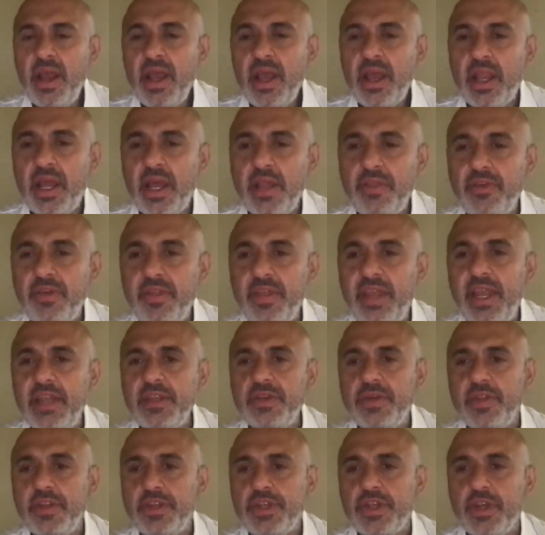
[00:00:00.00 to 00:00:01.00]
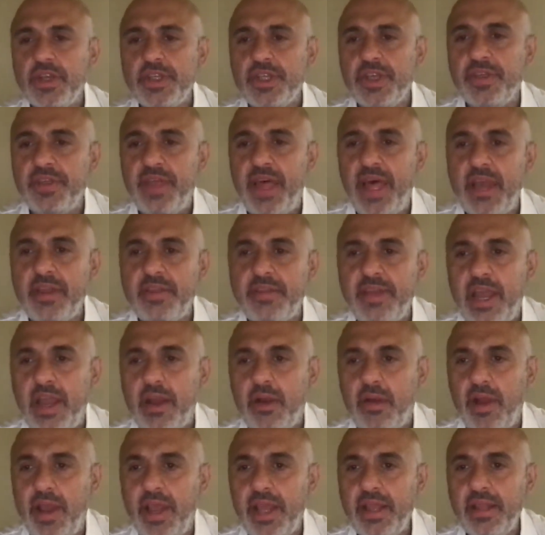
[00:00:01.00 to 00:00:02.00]
And unto the angel of the church in
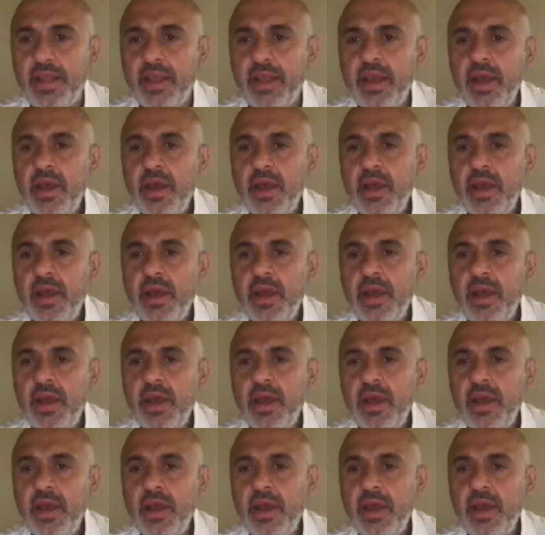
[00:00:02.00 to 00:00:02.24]
Thyatira write,